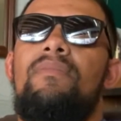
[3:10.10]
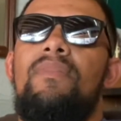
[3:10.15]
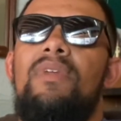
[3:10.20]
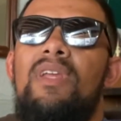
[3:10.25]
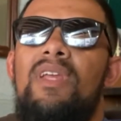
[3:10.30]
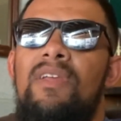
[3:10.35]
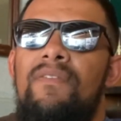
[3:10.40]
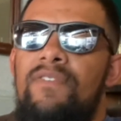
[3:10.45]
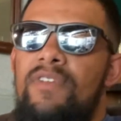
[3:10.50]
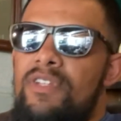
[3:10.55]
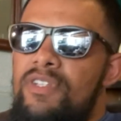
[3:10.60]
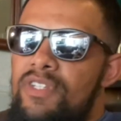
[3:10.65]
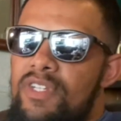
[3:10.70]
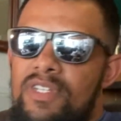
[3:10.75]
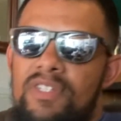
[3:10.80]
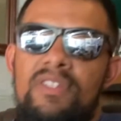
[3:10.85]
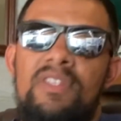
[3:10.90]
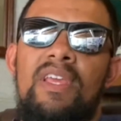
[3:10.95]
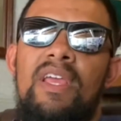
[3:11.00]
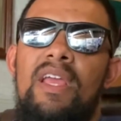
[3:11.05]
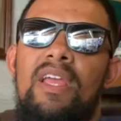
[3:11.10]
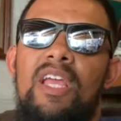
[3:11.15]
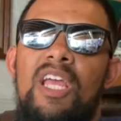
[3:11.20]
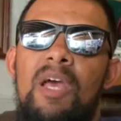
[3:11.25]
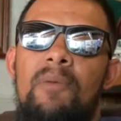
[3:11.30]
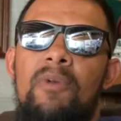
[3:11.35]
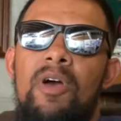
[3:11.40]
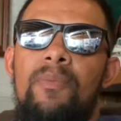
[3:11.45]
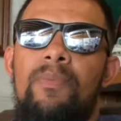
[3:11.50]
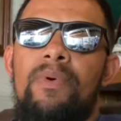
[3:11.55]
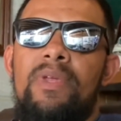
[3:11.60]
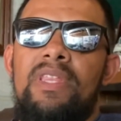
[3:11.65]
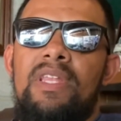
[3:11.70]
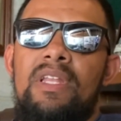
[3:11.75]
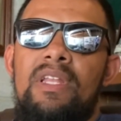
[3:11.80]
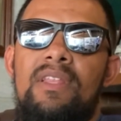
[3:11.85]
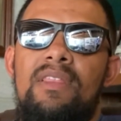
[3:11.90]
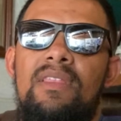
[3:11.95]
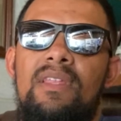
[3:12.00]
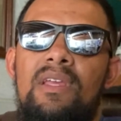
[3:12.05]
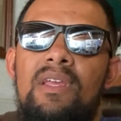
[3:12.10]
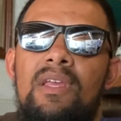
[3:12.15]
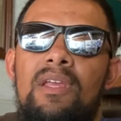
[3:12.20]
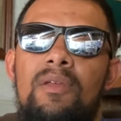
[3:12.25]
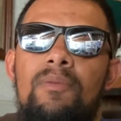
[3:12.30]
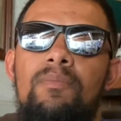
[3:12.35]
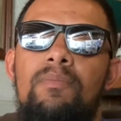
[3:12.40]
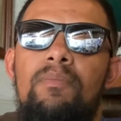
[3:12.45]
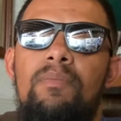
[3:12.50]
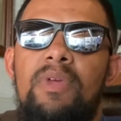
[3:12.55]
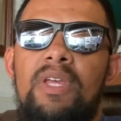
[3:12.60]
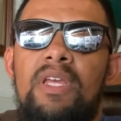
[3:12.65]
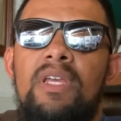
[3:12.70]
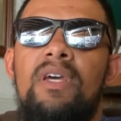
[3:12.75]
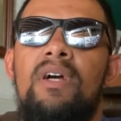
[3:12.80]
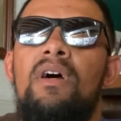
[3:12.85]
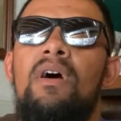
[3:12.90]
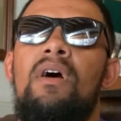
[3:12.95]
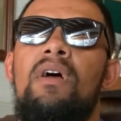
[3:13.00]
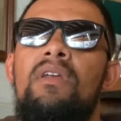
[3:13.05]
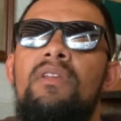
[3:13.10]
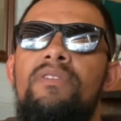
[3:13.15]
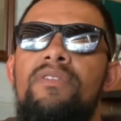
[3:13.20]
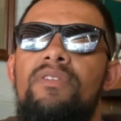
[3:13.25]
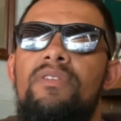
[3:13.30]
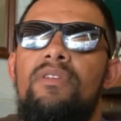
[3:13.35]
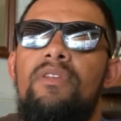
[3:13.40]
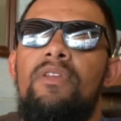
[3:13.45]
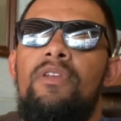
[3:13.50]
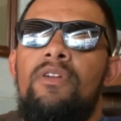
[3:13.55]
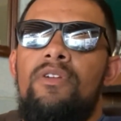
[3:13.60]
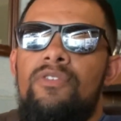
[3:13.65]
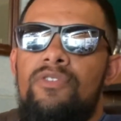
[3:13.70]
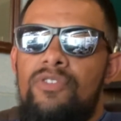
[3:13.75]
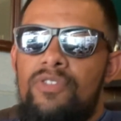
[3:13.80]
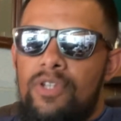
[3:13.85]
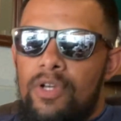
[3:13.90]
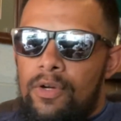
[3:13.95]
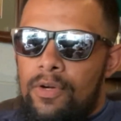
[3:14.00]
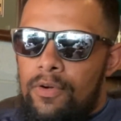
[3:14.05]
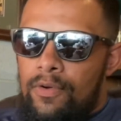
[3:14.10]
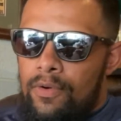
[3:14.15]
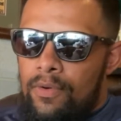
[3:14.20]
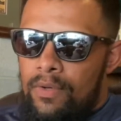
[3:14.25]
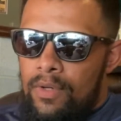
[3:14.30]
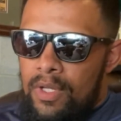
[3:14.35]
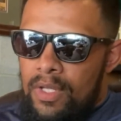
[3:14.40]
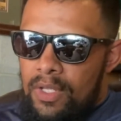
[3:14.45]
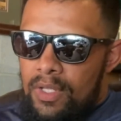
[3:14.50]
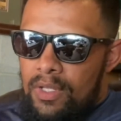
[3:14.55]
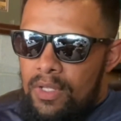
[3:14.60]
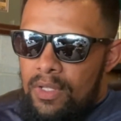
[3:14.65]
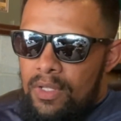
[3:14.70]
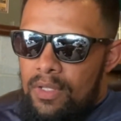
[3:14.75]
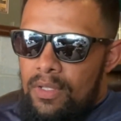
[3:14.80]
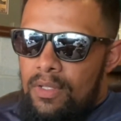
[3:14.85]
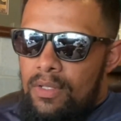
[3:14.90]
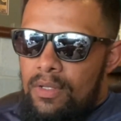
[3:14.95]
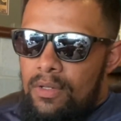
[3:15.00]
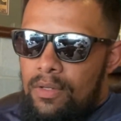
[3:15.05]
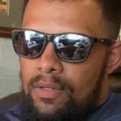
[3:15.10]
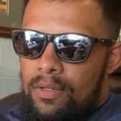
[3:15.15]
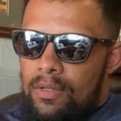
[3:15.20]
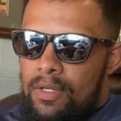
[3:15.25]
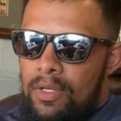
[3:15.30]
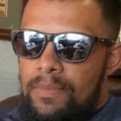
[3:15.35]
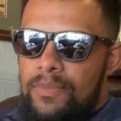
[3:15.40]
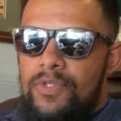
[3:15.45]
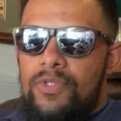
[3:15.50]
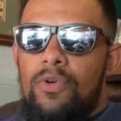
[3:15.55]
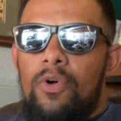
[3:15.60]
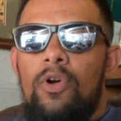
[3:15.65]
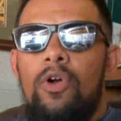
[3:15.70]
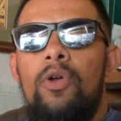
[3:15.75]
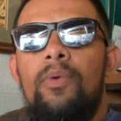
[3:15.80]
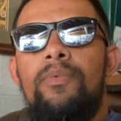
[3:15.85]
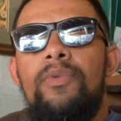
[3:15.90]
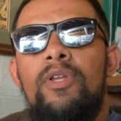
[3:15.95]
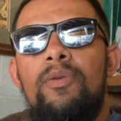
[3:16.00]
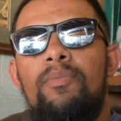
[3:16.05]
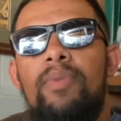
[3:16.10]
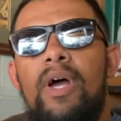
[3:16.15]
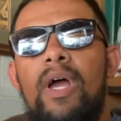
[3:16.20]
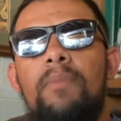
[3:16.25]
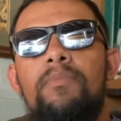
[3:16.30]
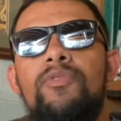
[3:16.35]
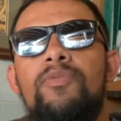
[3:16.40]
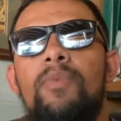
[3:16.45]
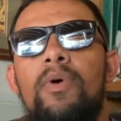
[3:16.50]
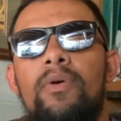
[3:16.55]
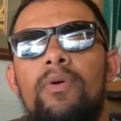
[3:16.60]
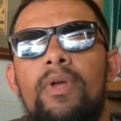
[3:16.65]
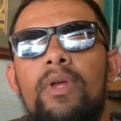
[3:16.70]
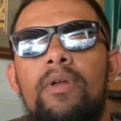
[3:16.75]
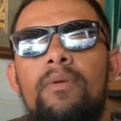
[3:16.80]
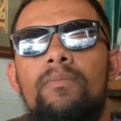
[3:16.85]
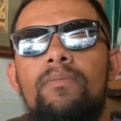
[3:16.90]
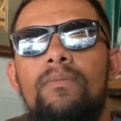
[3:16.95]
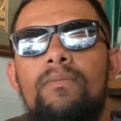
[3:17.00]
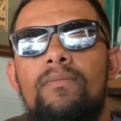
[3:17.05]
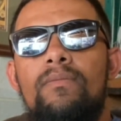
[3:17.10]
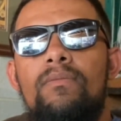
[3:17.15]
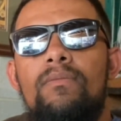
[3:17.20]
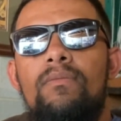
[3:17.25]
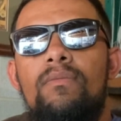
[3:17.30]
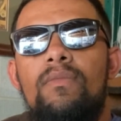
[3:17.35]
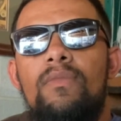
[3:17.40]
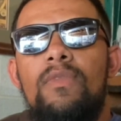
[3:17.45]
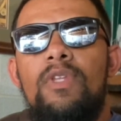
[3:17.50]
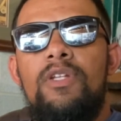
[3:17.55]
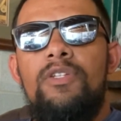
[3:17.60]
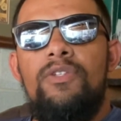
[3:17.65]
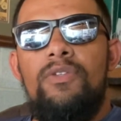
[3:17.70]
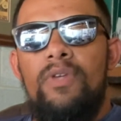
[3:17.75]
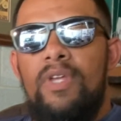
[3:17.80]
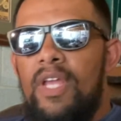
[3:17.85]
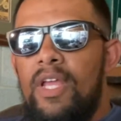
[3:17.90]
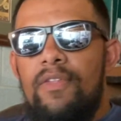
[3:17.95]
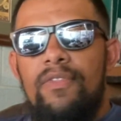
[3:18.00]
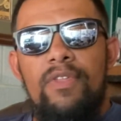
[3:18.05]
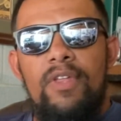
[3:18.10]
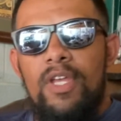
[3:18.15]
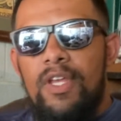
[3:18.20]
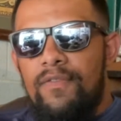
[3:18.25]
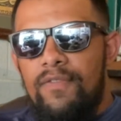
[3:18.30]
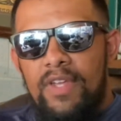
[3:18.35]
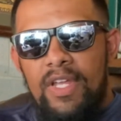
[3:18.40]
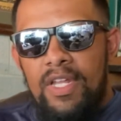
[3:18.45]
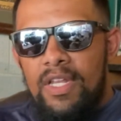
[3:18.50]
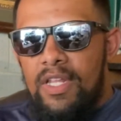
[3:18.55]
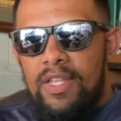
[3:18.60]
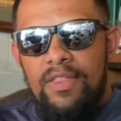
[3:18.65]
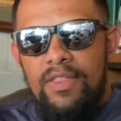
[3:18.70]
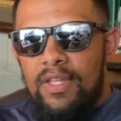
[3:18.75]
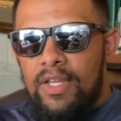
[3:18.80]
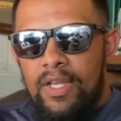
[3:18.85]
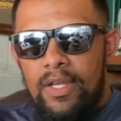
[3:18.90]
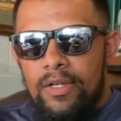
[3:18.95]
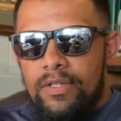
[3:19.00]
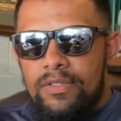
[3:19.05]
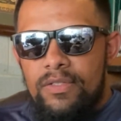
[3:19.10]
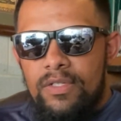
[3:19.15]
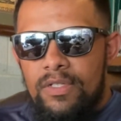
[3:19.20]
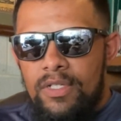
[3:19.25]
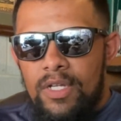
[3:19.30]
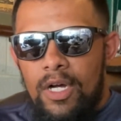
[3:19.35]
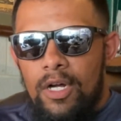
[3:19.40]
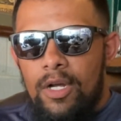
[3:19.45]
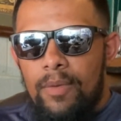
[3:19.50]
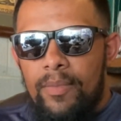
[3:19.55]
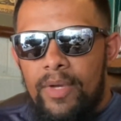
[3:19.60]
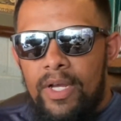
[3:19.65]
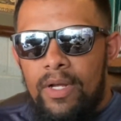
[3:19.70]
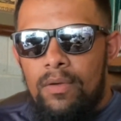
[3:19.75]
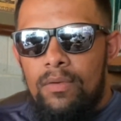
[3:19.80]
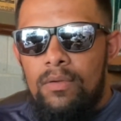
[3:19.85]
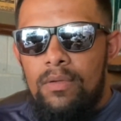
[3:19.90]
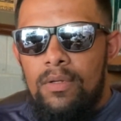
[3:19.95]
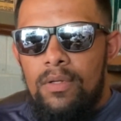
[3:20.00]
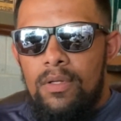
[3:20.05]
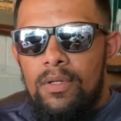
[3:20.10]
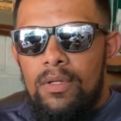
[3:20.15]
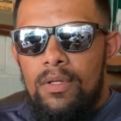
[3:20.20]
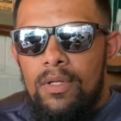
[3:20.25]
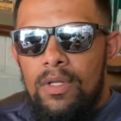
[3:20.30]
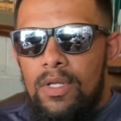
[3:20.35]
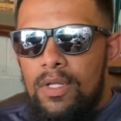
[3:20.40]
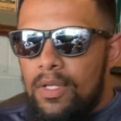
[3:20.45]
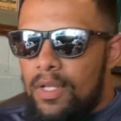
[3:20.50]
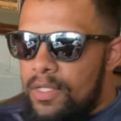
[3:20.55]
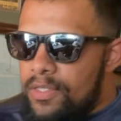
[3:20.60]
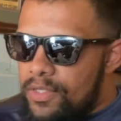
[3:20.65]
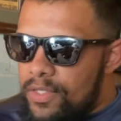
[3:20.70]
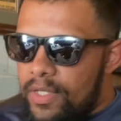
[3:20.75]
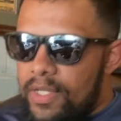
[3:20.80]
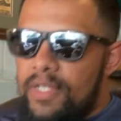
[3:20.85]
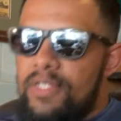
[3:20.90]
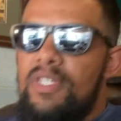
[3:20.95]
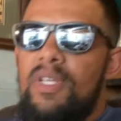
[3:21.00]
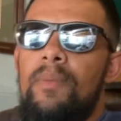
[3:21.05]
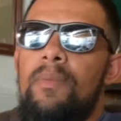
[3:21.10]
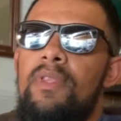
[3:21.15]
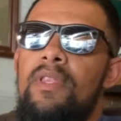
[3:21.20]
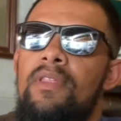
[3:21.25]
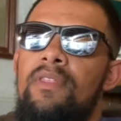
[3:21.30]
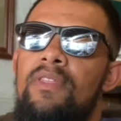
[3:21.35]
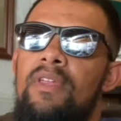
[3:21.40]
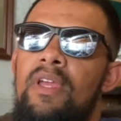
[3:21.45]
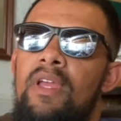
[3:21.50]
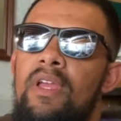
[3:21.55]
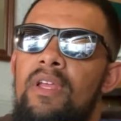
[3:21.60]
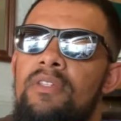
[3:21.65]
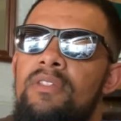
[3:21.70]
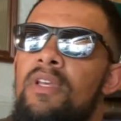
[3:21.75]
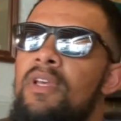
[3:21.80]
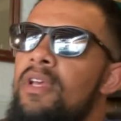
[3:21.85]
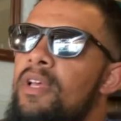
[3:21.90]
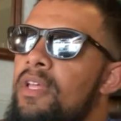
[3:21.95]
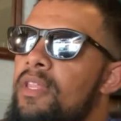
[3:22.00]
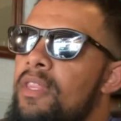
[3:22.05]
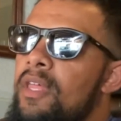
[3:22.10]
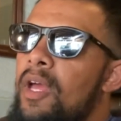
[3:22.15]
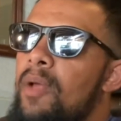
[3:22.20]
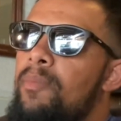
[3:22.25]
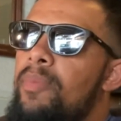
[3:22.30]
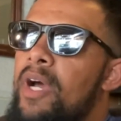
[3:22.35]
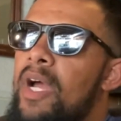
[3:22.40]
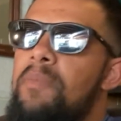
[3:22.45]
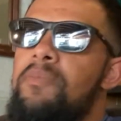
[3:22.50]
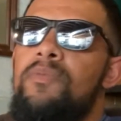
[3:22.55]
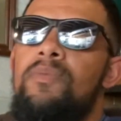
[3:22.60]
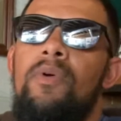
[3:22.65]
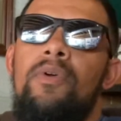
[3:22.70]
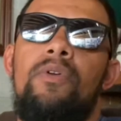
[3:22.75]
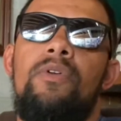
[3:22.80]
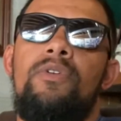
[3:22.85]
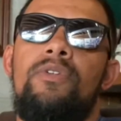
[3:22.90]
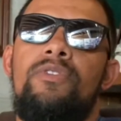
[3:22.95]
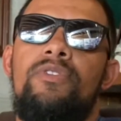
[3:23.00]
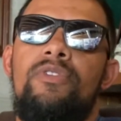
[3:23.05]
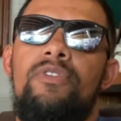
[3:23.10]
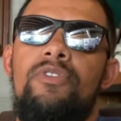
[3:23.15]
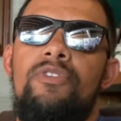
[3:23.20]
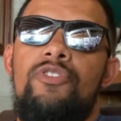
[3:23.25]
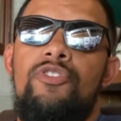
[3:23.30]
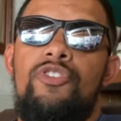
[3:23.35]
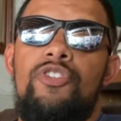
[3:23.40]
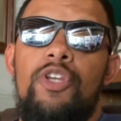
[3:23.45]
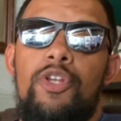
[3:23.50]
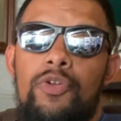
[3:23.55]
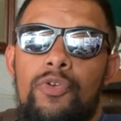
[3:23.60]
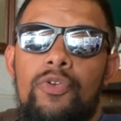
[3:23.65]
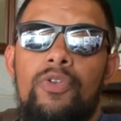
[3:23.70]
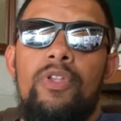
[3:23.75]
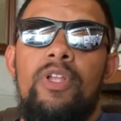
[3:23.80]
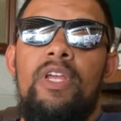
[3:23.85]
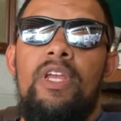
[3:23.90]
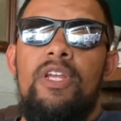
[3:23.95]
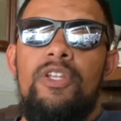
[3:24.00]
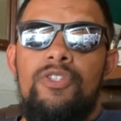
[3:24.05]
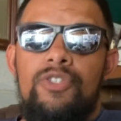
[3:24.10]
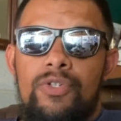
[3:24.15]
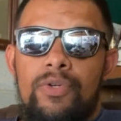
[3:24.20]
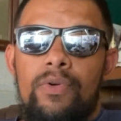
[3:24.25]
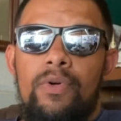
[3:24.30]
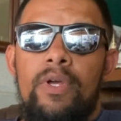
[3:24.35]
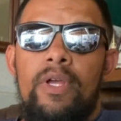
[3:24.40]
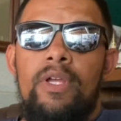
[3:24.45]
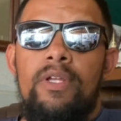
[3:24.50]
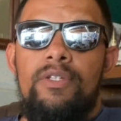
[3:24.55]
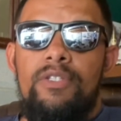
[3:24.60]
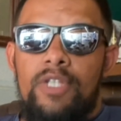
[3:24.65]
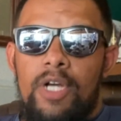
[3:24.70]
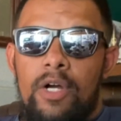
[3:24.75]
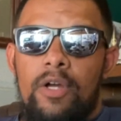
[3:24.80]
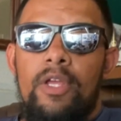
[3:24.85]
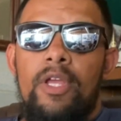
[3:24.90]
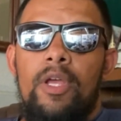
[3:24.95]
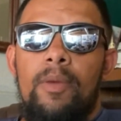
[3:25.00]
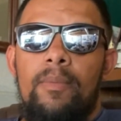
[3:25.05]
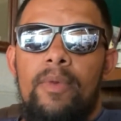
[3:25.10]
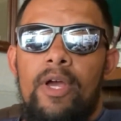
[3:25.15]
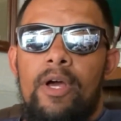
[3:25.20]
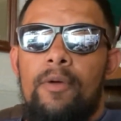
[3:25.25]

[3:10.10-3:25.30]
If you just can't come up with anything because you're so absorbed in pipe smoking that you can't think of anything else to talk about, let's look at some of the things that pipe smokers generally enjoy talking about.